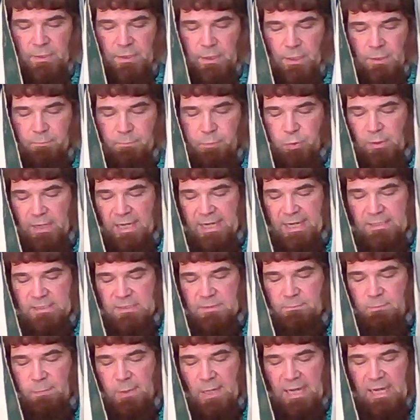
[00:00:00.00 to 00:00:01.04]
your
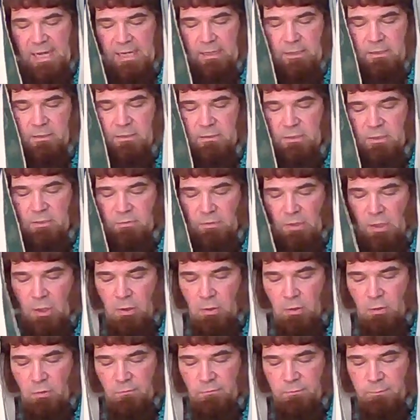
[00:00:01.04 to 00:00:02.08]
priests be
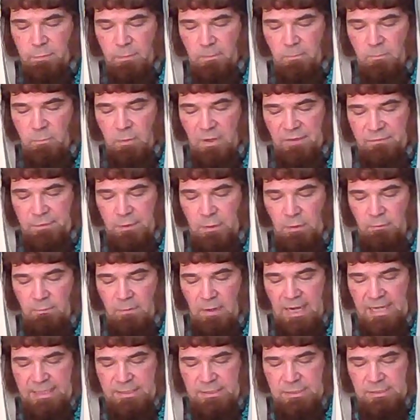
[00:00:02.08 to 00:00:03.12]
clothed with your
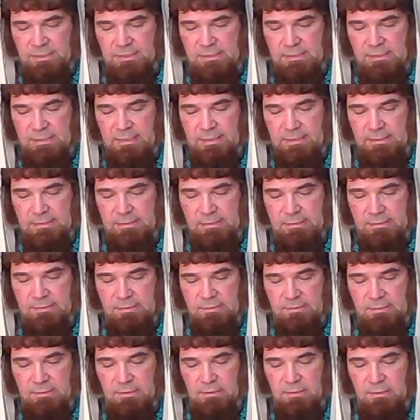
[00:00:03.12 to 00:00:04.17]

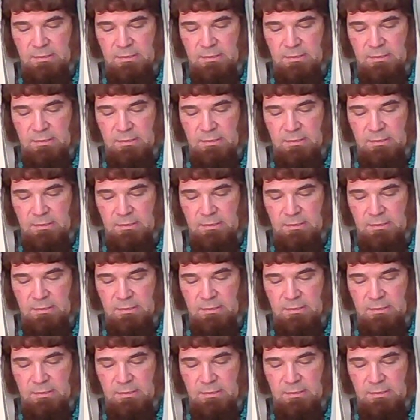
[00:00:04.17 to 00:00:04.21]
righteousness.